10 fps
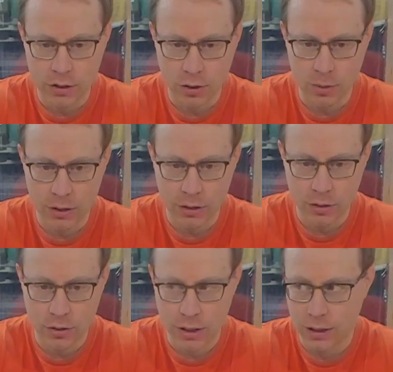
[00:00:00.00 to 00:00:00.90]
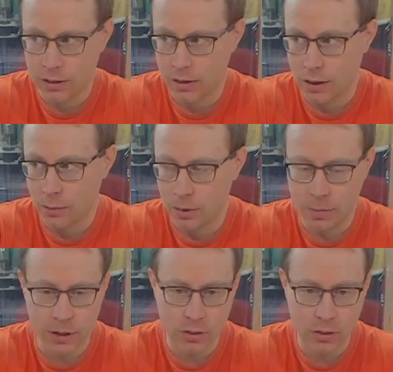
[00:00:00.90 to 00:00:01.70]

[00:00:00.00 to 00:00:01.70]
so when you're using it there will be